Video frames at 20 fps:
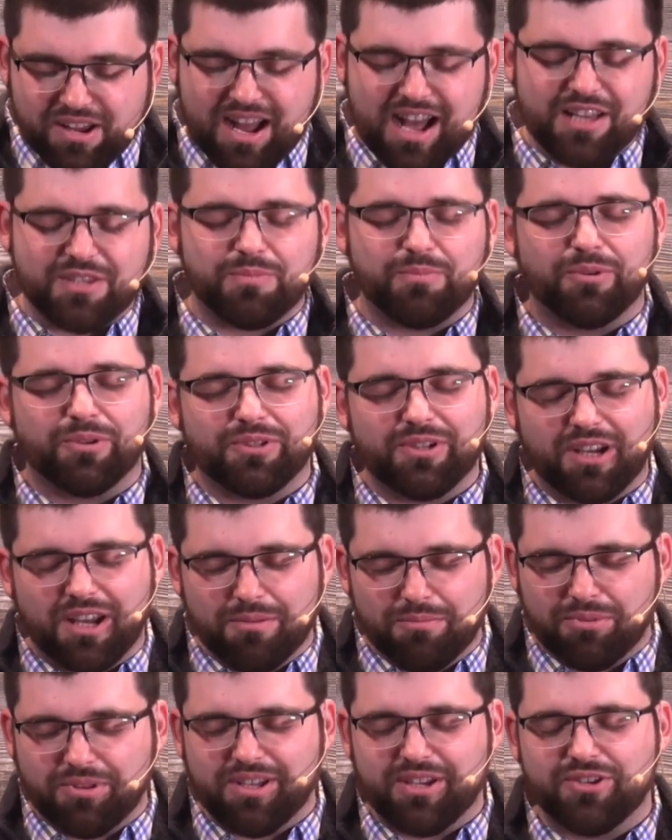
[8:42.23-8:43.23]
gospel to
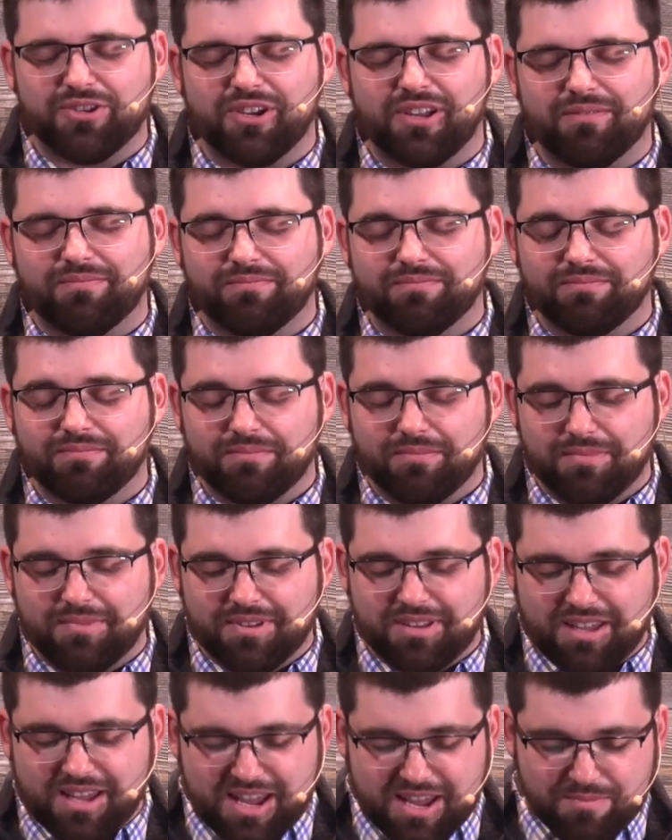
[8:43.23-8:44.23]
completion.
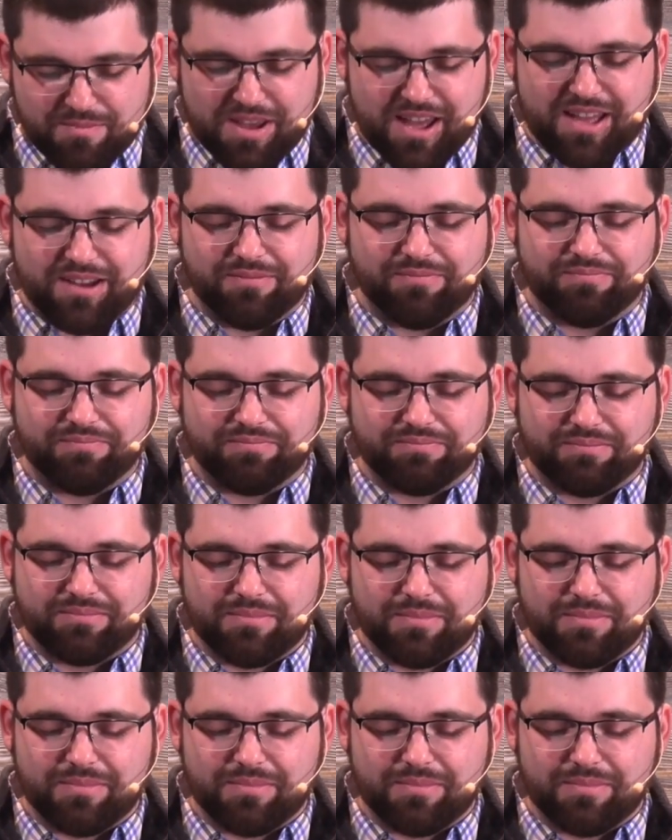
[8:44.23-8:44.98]
Amen.